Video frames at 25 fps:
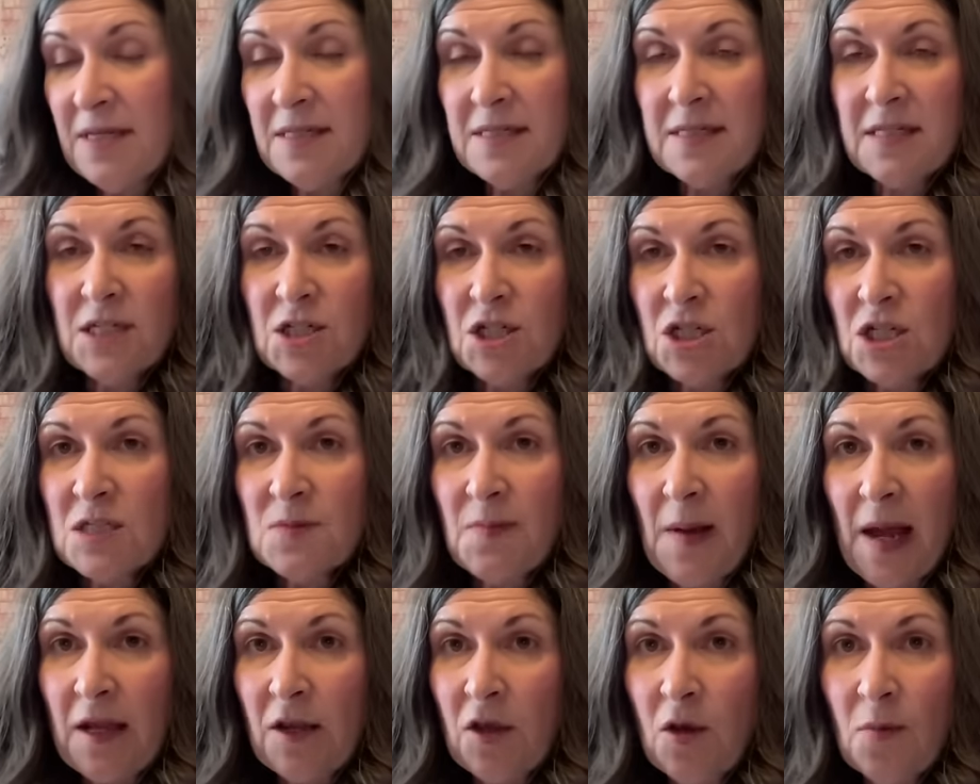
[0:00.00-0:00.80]
Stitches
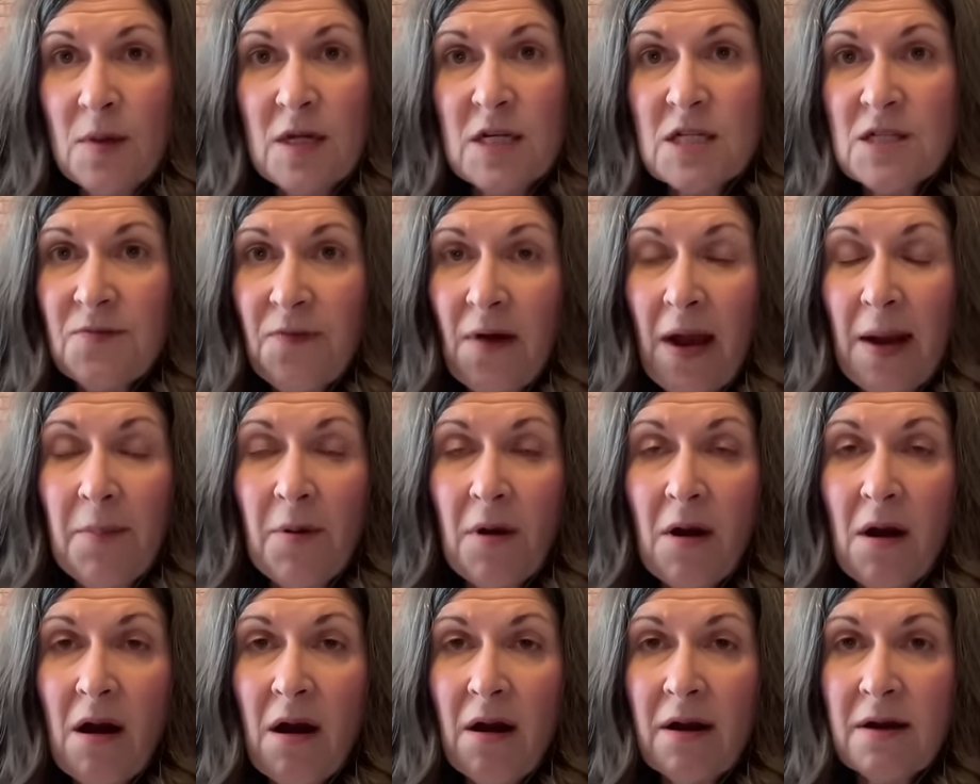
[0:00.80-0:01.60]
by Luminous
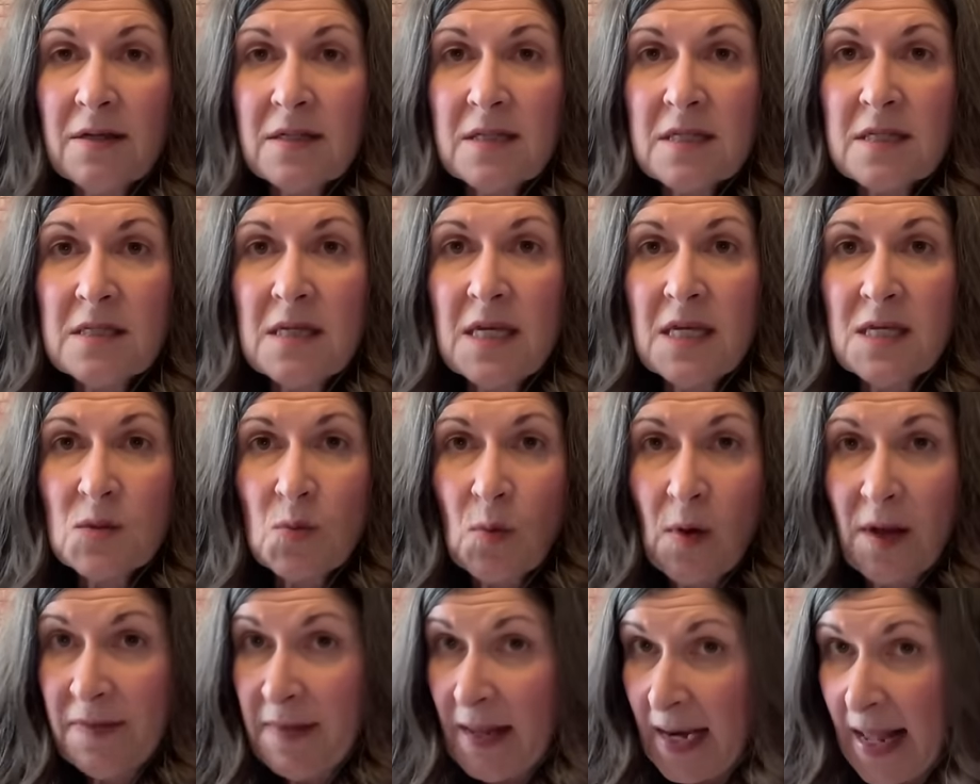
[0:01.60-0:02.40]
Fiber Arts is
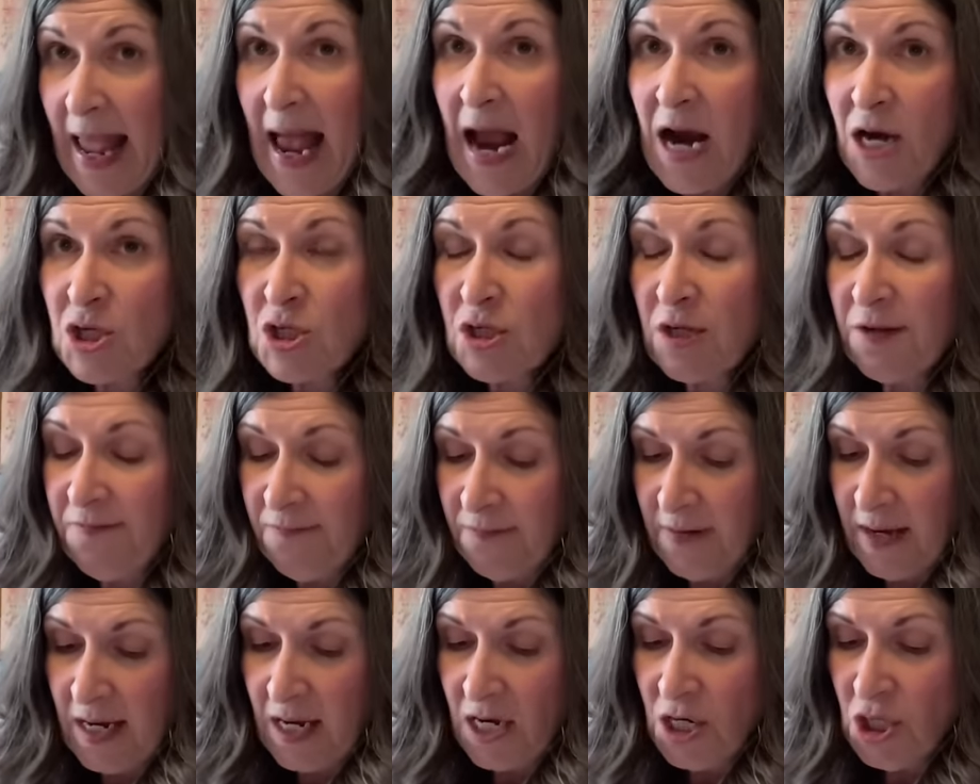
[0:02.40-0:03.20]
one that I actually
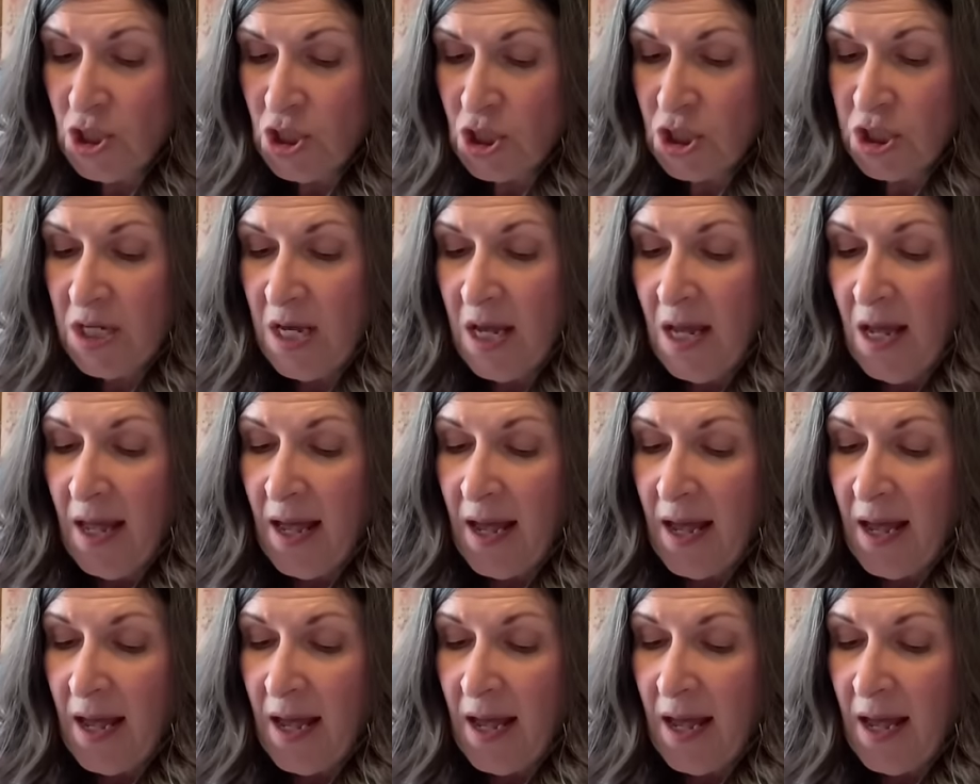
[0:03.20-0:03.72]
finished